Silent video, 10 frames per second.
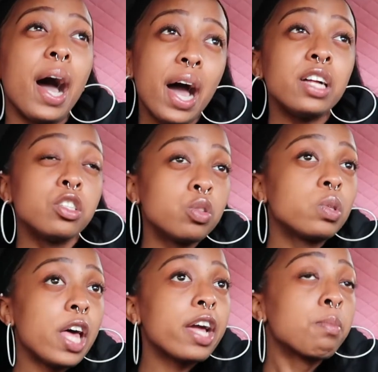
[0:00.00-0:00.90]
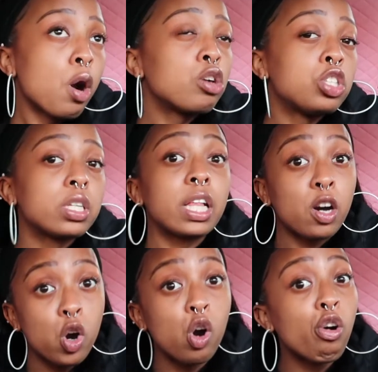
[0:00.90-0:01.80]
I do like Marching a
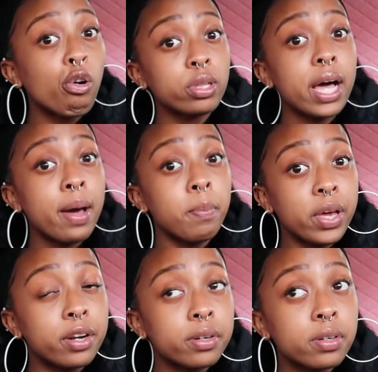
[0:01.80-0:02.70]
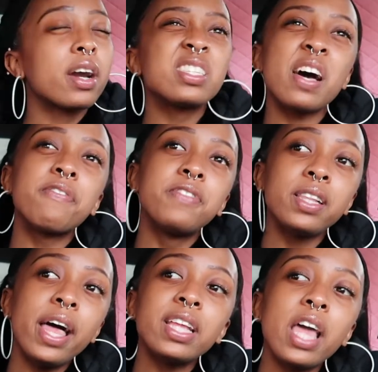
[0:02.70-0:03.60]
whole lot better because I feel
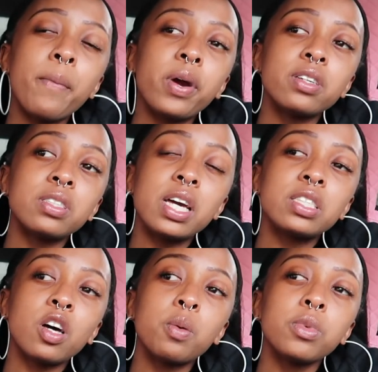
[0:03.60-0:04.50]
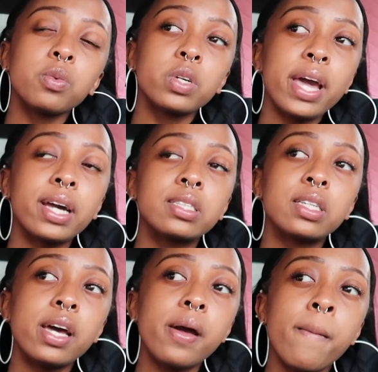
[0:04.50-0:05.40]
like that person that told me to react to
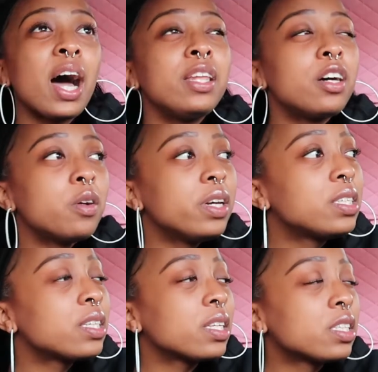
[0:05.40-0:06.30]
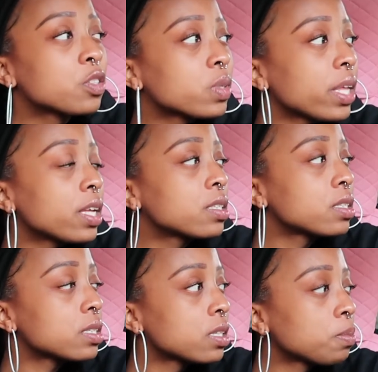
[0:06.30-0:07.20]
that, I know he said this relates
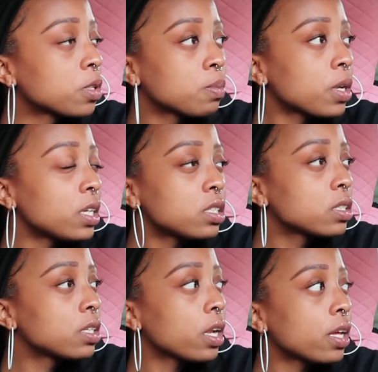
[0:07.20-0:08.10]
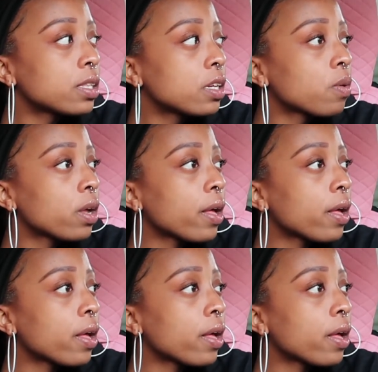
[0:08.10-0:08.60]
to something, but I just cannot think right